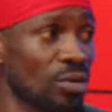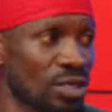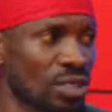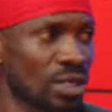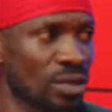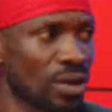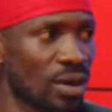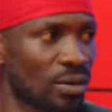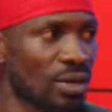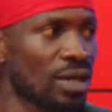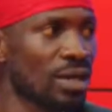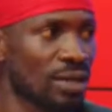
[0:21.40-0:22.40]
I wasn't
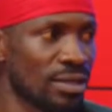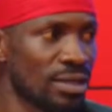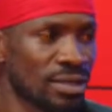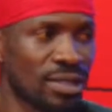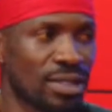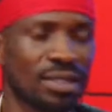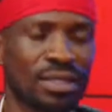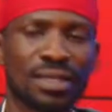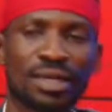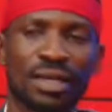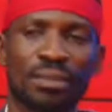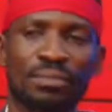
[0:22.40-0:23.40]
around
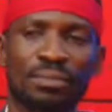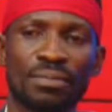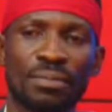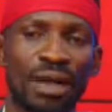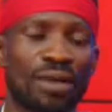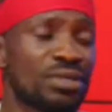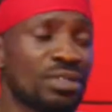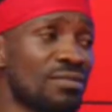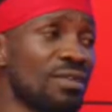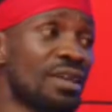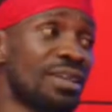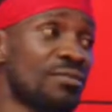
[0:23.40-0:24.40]
yesterday. I
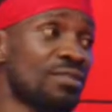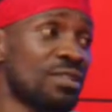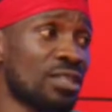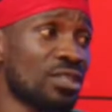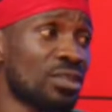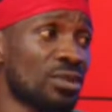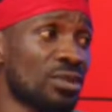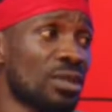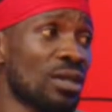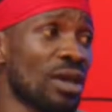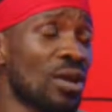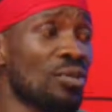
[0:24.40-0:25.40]
received an invitation,
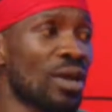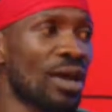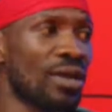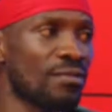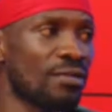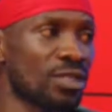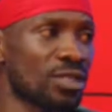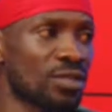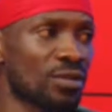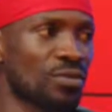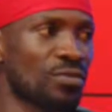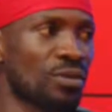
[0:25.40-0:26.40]
a rare
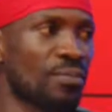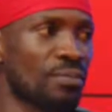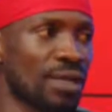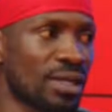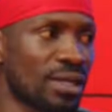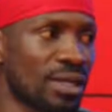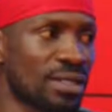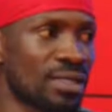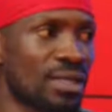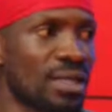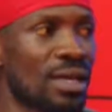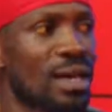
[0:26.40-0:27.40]
invitation from Bill
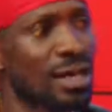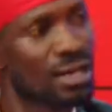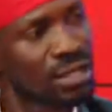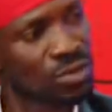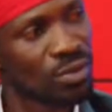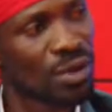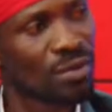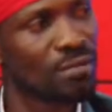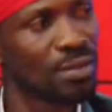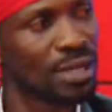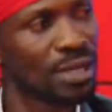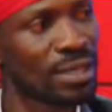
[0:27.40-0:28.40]
Gates and his wife
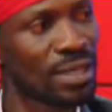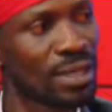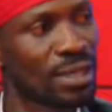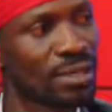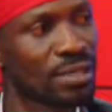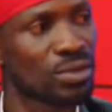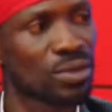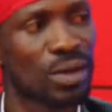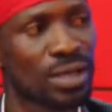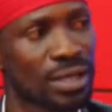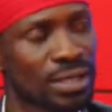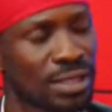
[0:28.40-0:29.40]
Melinda Gates to go
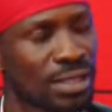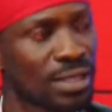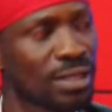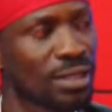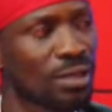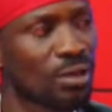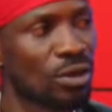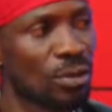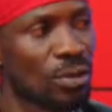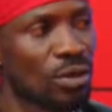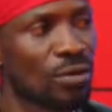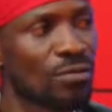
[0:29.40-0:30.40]
and attend a
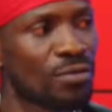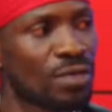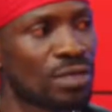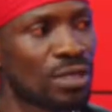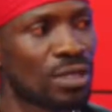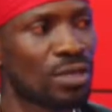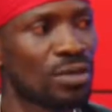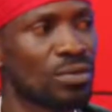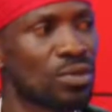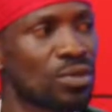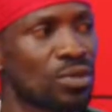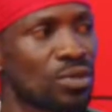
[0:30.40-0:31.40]
global conference,
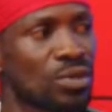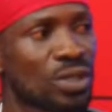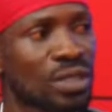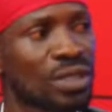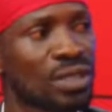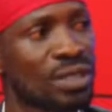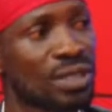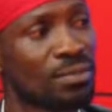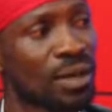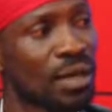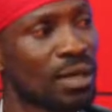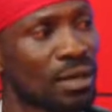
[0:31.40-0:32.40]
which was also attended
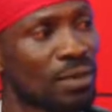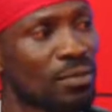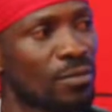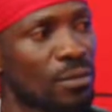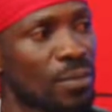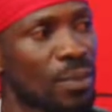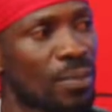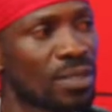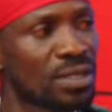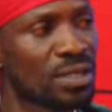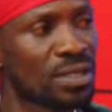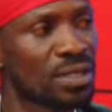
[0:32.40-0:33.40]
by former
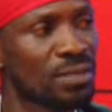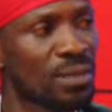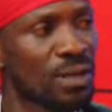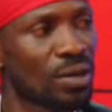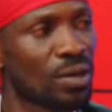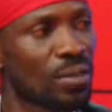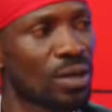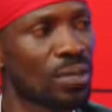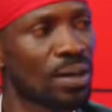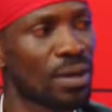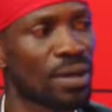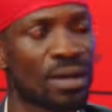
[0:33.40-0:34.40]
President Barack
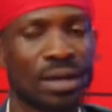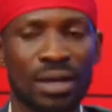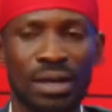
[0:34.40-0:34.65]
Obama